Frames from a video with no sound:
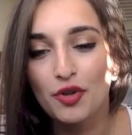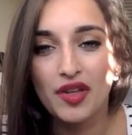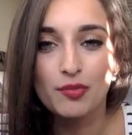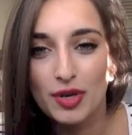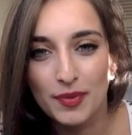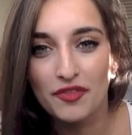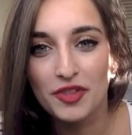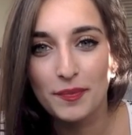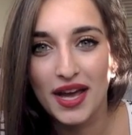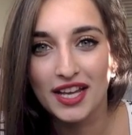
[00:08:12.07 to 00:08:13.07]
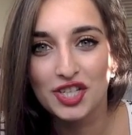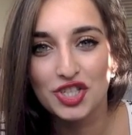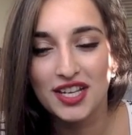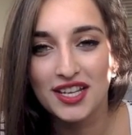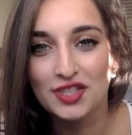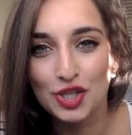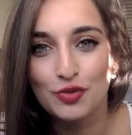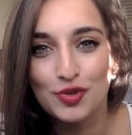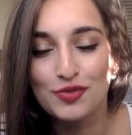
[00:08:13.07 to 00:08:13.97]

that rip off the packaging and don't use